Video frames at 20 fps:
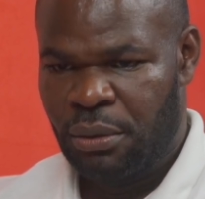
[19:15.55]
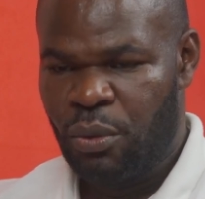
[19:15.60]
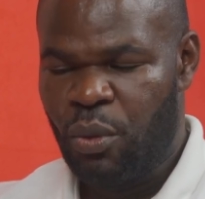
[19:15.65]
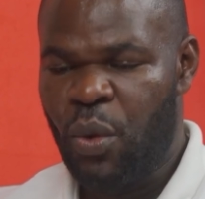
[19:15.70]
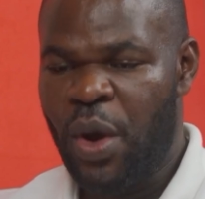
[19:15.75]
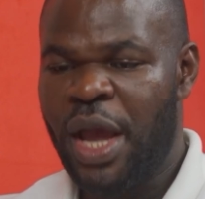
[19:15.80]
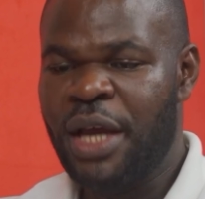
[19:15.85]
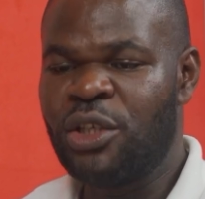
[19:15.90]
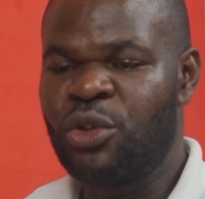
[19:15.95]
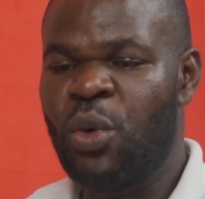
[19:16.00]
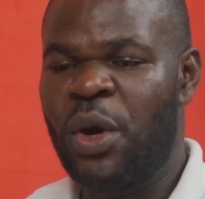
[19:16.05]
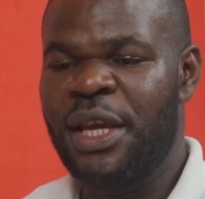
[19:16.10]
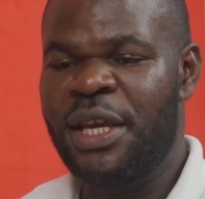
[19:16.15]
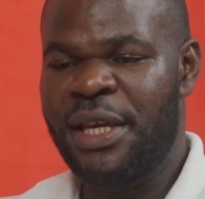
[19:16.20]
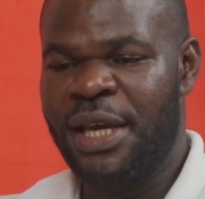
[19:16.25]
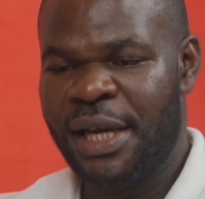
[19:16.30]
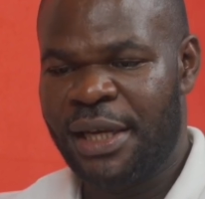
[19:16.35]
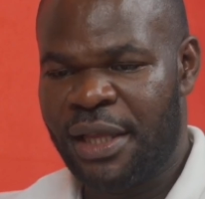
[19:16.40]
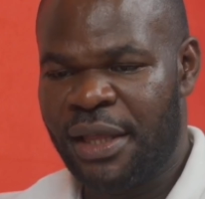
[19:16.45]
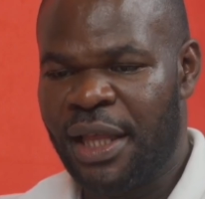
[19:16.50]
Where do I
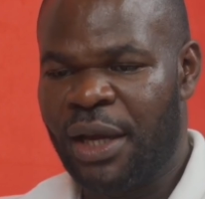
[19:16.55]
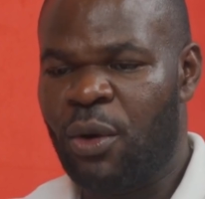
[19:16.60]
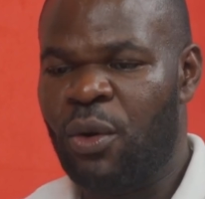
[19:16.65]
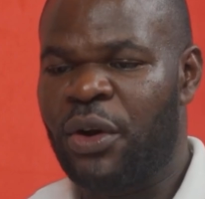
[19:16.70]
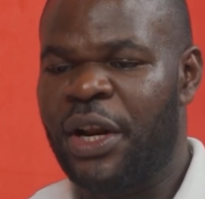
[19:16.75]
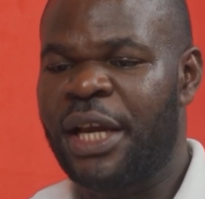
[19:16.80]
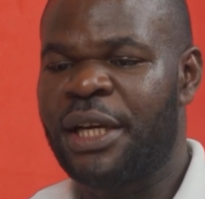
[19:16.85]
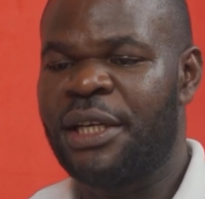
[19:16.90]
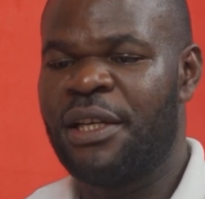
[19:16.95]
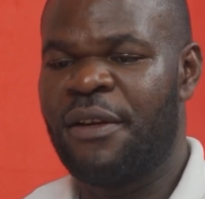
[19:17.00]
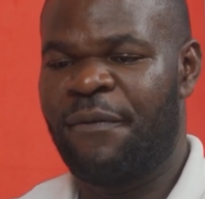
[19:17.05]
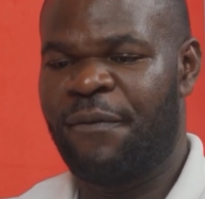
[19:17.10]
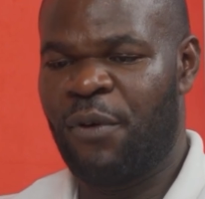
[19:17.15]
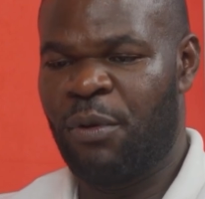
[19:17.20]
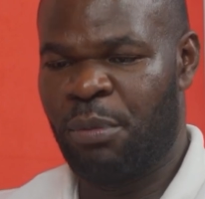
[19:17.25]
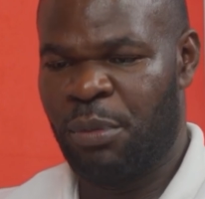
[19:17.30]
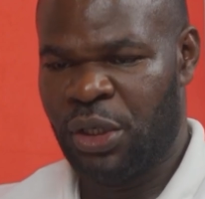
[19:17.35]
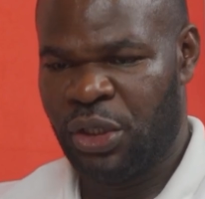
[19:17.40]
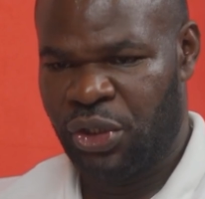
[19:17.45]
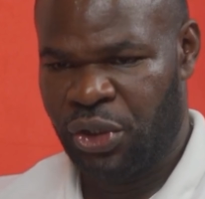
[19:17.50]
get the correct
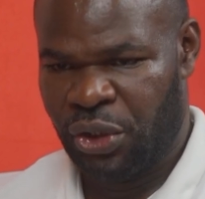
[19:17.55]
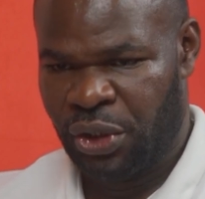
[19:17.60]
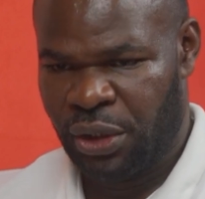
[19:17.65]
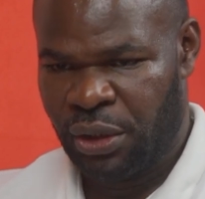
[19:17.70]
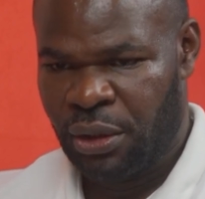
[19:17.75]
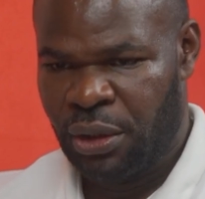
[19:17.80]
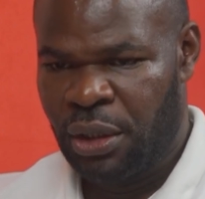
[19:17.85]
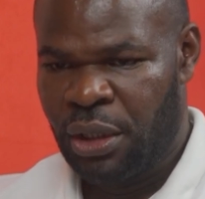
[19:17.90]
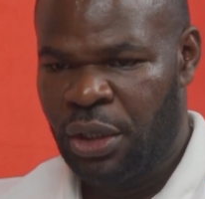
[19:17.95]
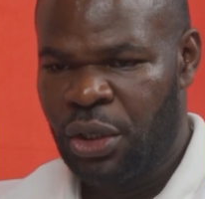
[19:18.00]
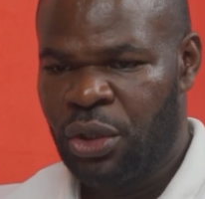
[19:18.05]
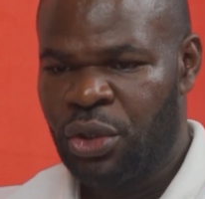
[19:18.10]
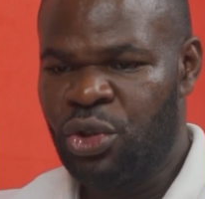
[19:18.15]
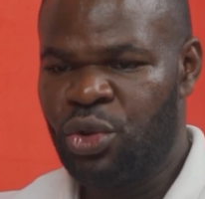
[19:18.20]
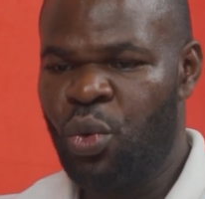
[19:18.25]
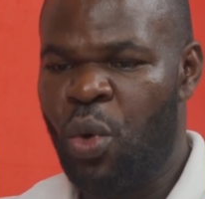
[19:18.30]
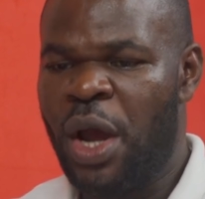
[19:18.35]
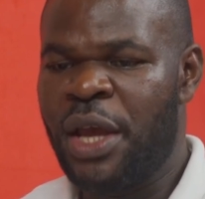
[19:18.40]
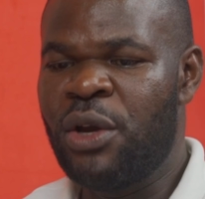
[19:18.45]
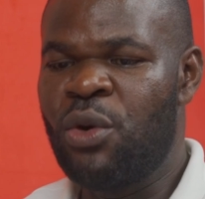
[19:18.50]
information?
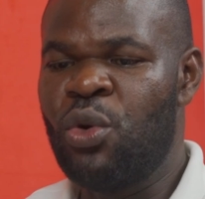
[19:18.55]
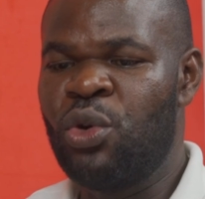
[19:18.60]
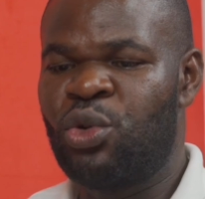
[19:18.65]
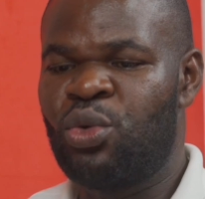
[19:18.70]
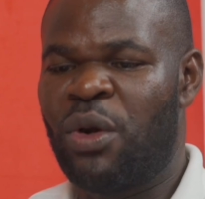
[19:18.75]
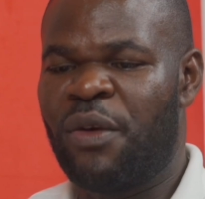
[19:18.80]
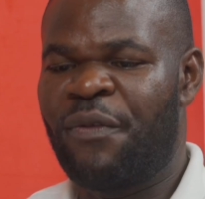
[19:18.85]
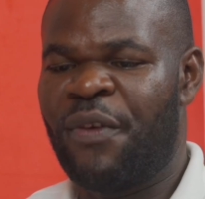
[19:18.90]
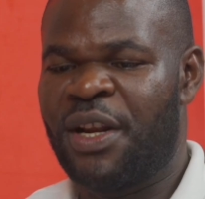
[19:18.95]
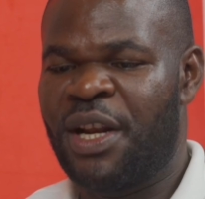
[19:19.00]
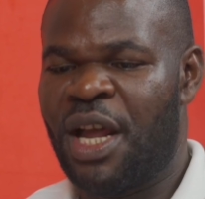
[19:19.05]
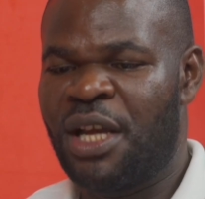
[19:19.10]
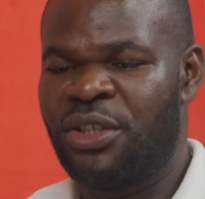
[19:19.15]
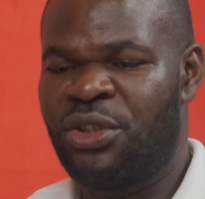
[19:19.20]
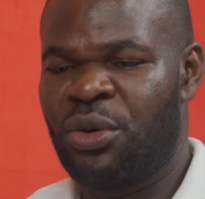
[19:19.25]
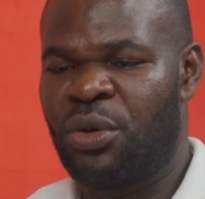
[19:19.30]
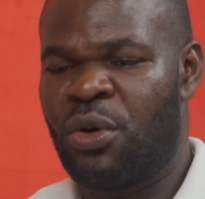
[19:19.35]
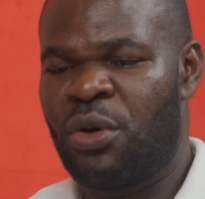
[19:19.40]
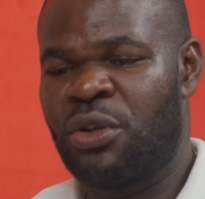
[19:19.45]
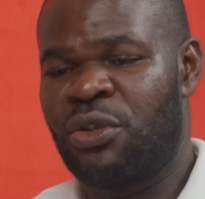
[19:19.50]
Do I go to a
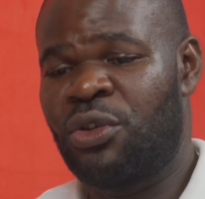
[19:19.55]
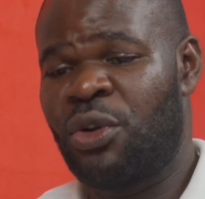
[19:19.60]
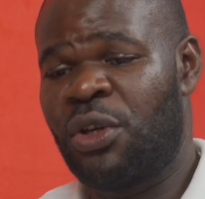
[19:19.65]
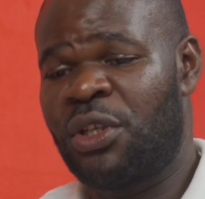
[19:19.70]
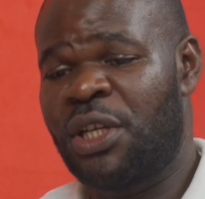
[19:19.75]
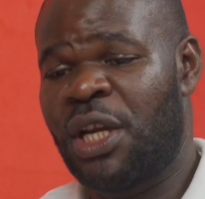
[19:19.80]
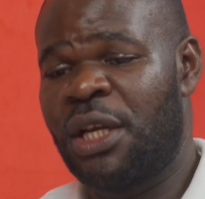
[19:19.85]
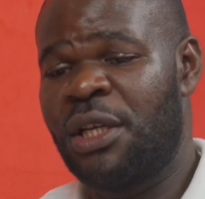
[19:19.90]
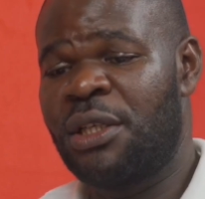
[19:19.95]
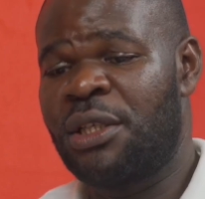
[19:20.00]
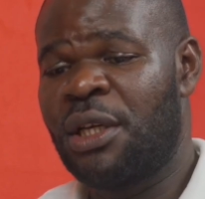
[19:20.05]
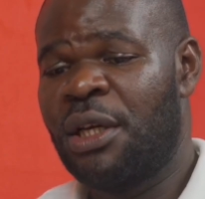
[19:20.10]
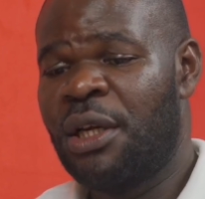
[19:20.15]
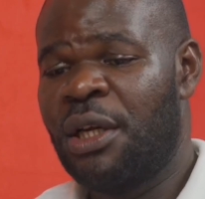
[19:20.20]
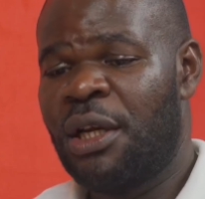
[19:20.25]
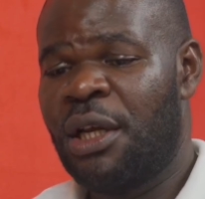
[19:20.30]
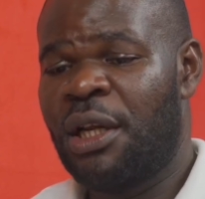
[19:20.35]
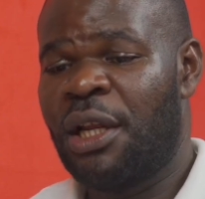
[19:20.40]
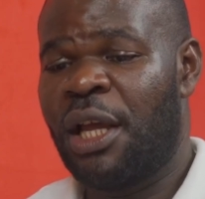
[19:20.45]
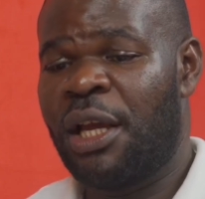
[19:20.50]
financial consultant
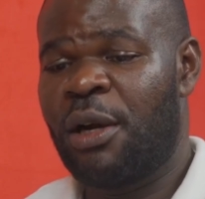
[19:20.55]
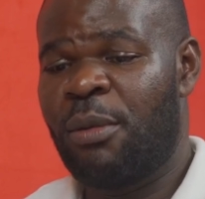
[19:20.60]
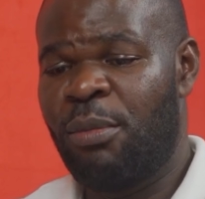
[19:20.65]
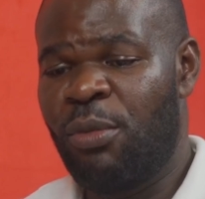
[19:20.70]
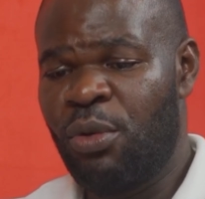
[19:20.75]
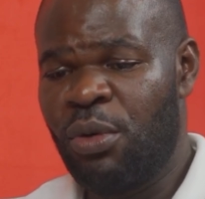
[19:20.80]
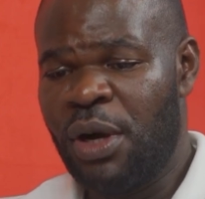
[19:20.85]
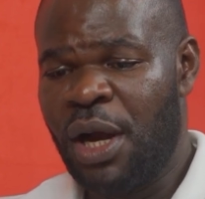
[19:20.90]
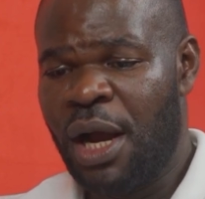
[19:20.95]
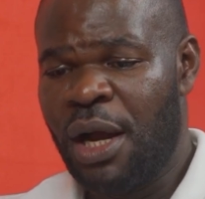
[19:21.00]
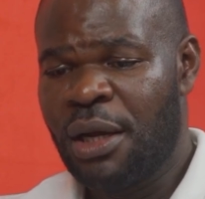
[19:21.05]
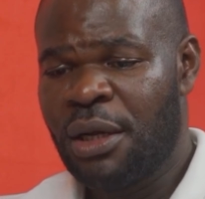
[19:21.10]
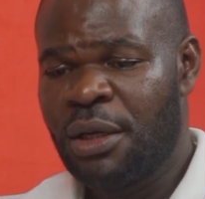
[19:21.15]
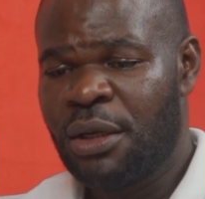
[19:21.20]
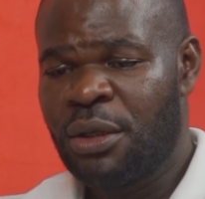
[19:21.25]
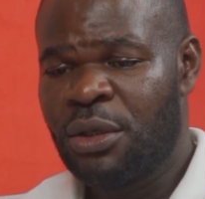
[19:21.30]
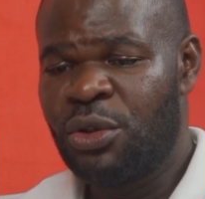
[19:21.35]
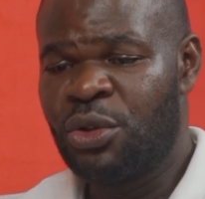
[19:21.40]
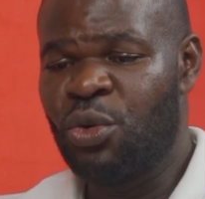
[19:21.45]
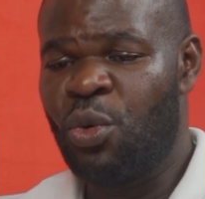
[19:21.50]
like Mugah?
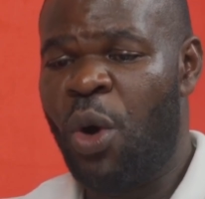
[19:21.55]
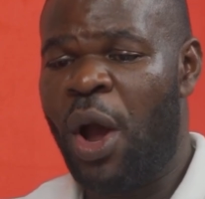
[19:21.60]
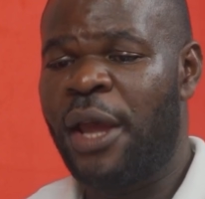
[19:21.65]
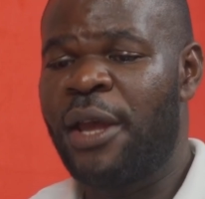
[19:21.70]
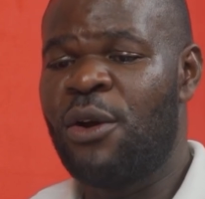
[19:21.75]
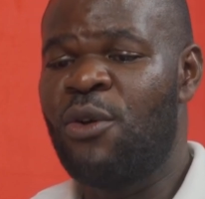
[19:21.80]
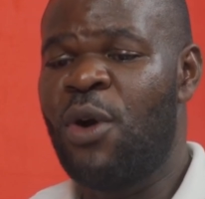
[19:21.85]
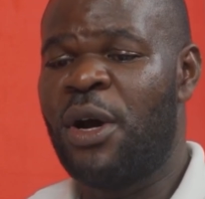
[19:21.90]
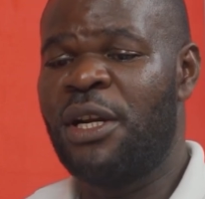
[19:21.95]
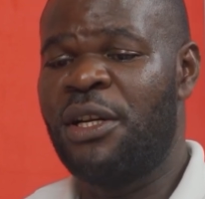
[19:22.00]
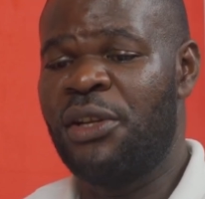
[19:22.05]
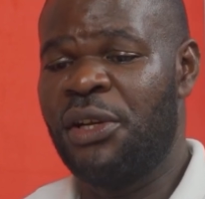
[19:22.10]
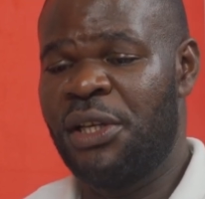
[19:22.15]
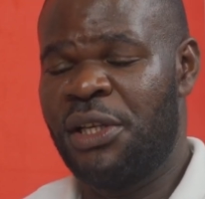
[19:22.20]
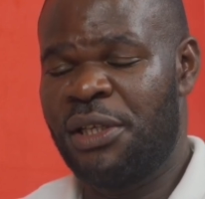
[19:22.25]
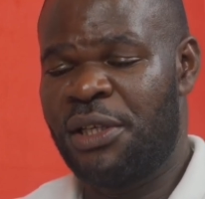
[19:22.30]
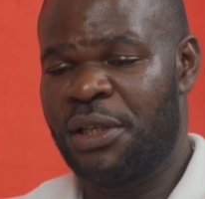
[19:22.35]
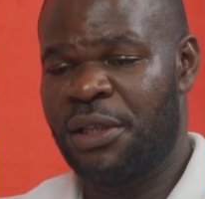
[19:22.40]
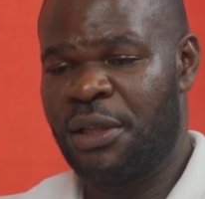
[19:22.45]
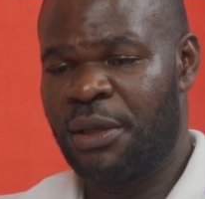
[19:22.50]
Do I go and read
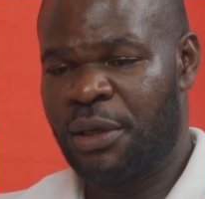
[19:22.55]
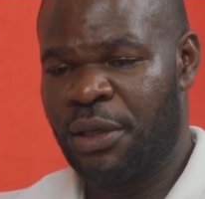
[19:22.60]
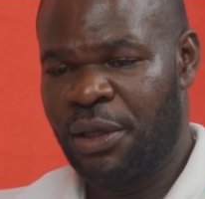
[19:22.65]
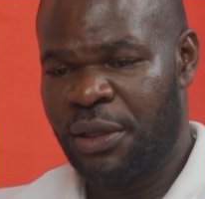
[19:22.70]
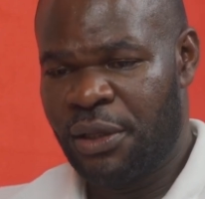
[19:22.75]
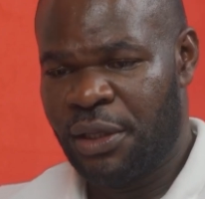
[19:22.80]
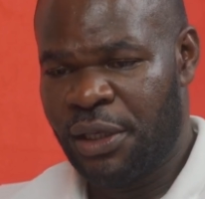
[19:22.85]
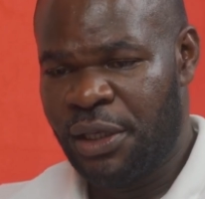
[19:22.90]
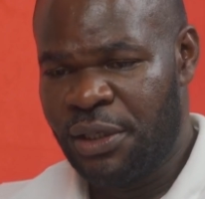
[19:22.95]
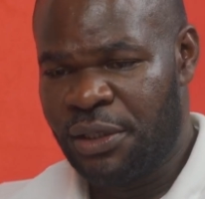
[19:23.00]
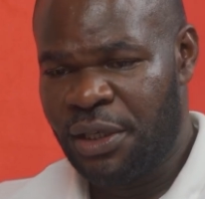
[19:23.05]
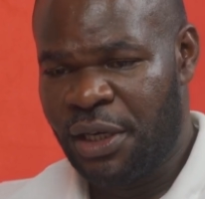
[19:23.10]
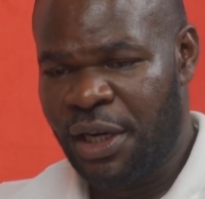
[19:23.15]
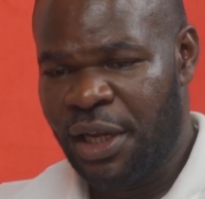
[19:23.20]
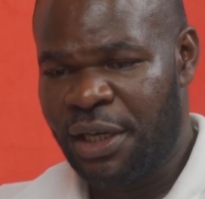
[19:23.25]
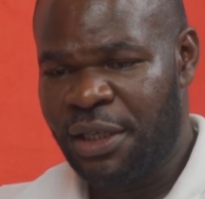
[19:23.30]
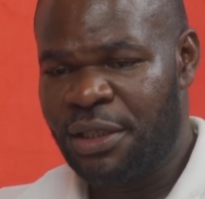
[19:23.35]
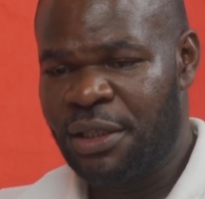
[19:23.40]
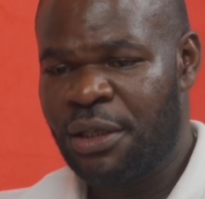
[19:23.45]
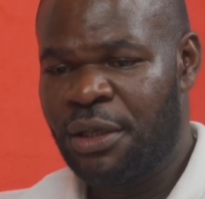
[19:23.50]
it in the
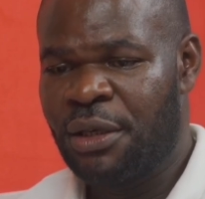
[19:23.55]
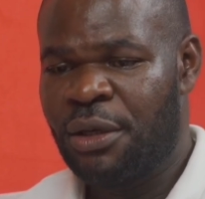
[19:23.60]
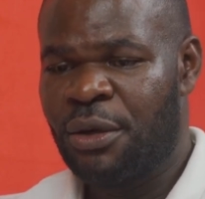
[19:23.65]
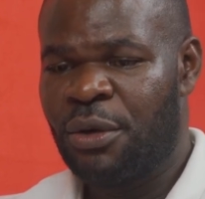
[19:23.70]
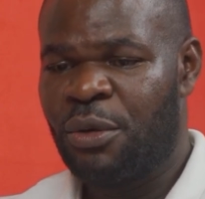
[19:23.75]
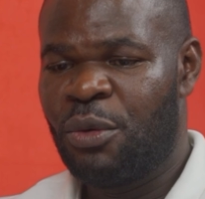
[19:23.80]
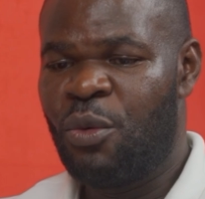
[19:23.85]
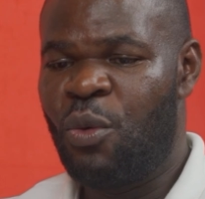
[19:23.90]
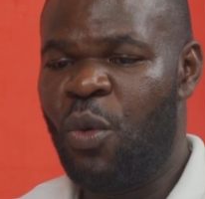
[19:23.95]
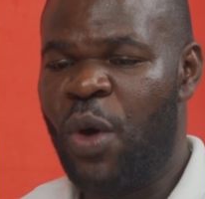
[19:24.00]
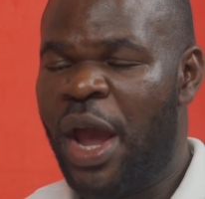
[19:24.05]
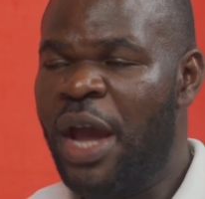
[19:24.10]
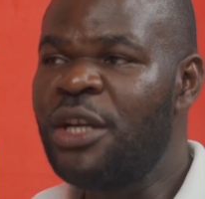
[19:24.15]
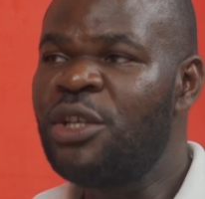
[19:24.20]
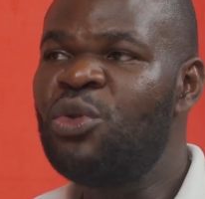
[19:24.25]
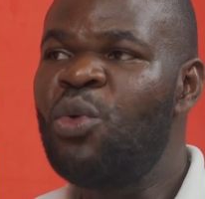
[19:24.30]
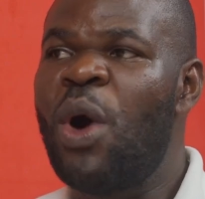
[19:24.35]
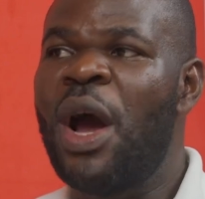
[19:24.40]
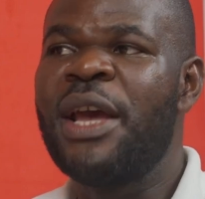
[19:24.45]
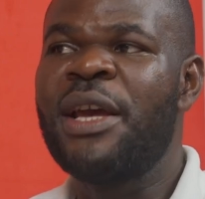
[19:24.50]
internet? Where
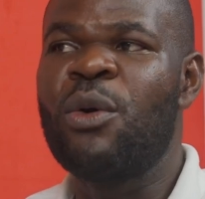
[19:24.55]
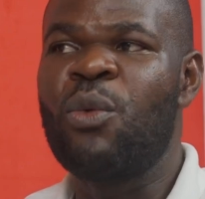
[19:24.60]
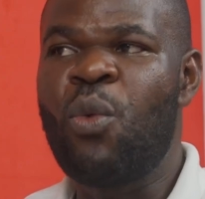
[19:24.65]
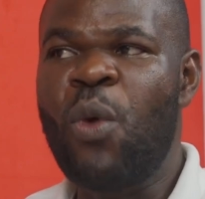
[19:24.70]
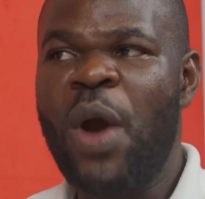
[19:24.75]
do I